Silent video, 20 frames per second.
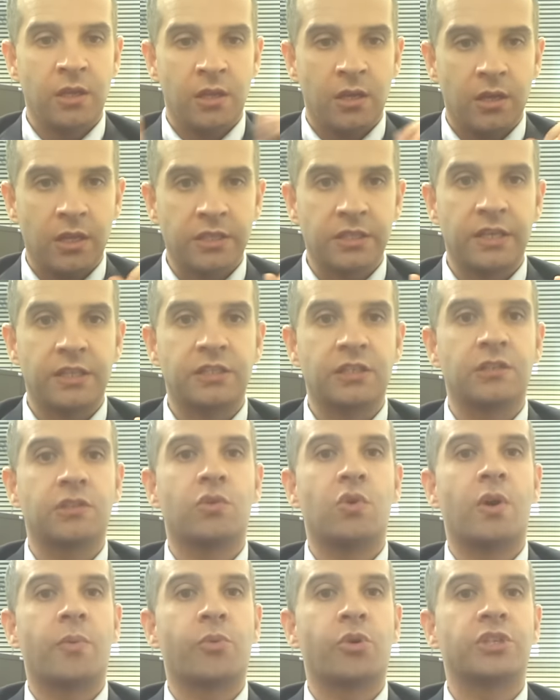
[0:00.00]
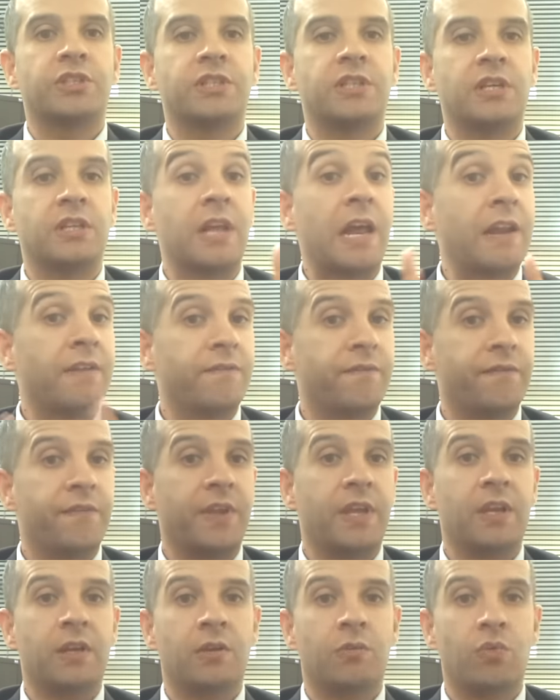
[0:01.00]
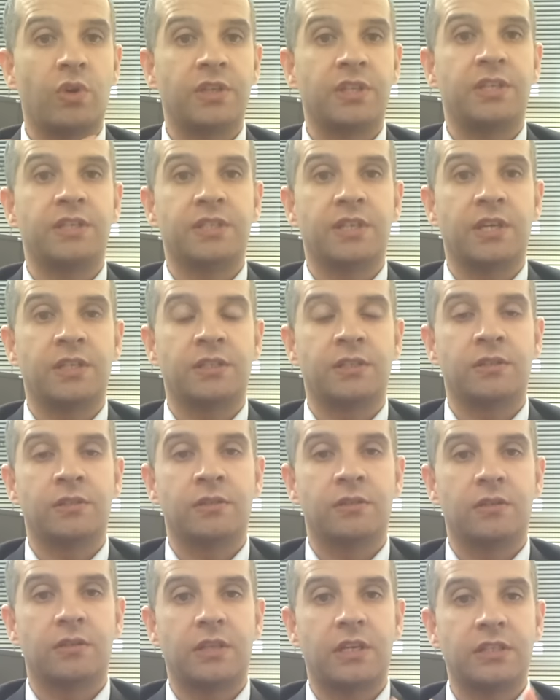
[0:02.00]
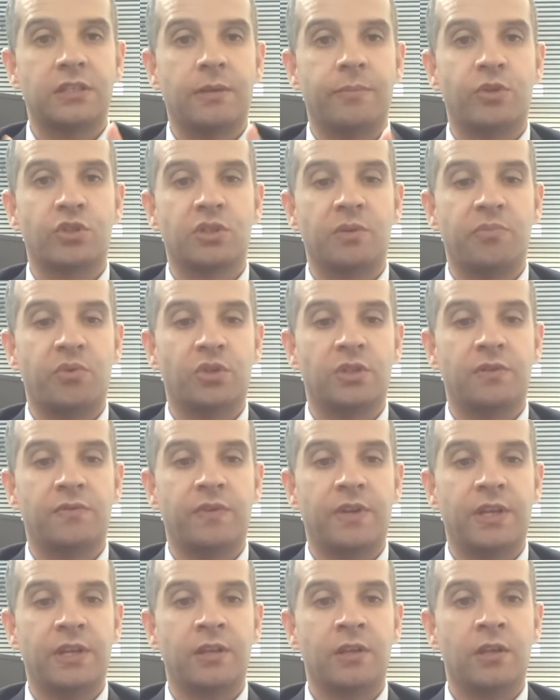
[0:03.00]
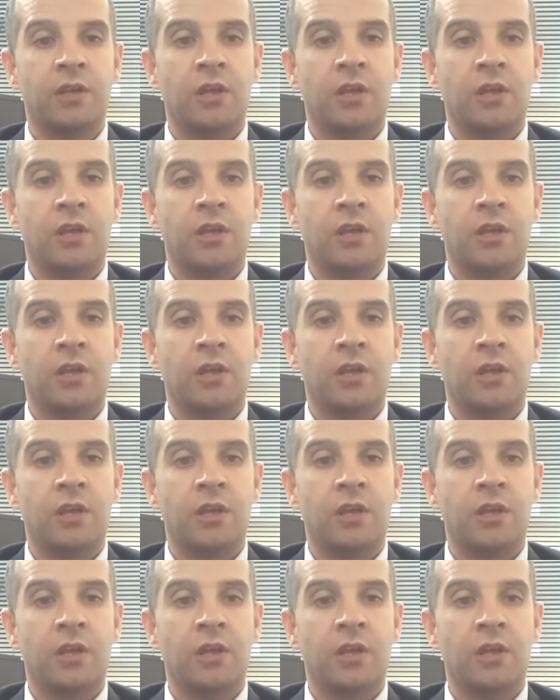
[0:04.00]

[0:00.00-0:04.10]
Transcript: let's listen to our president and feel what he says. That's the most important thing